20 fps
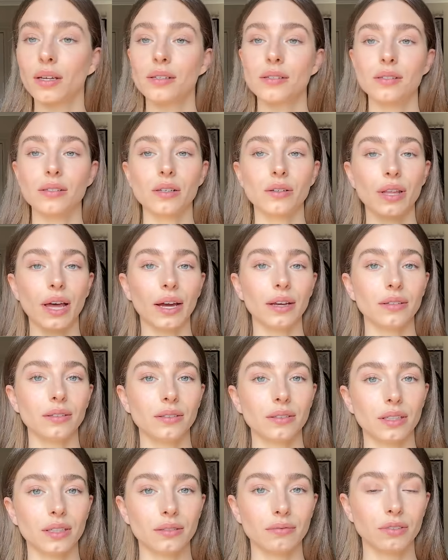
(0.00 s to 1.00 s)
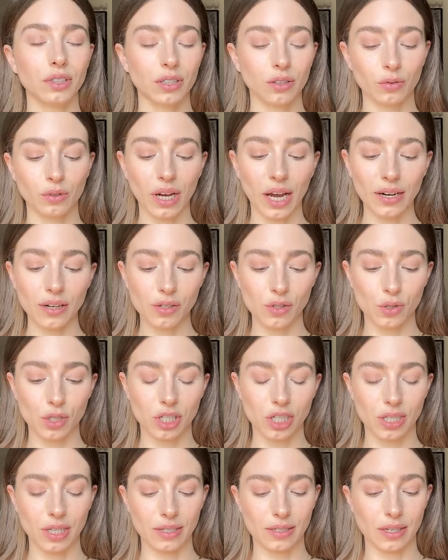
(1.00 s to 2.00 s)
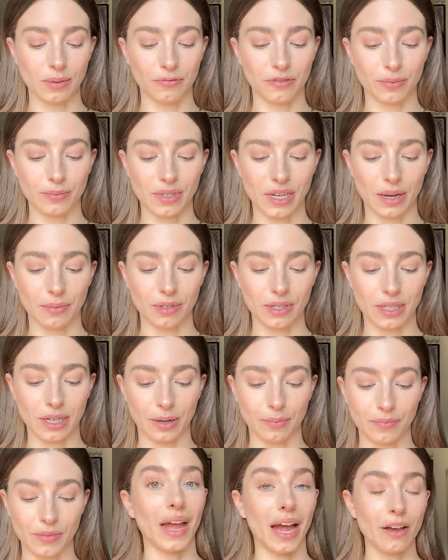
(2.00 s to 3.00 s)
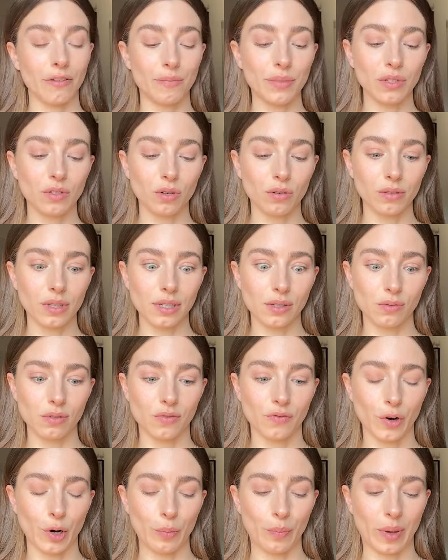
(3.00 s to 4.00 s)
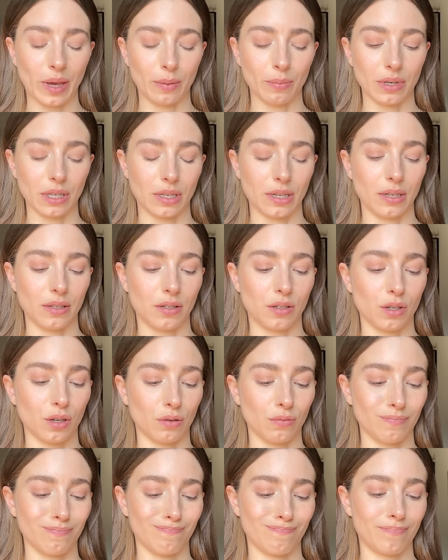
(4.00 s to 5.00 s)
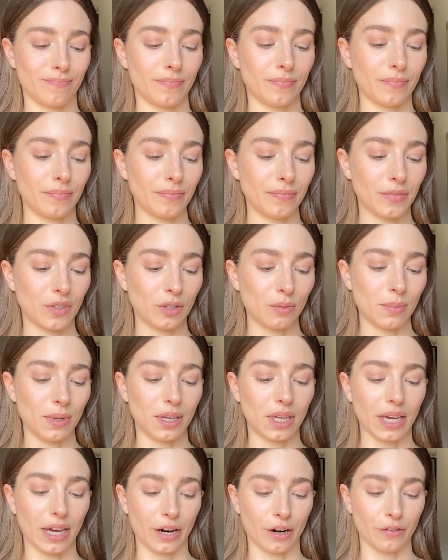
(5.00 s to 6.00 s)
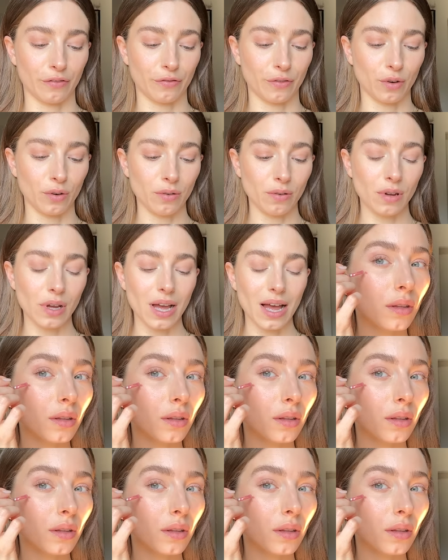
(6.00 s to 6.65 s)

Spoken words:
so that you can kind of switch things up from time to time. I've been told this was very pigmented, so to be careful.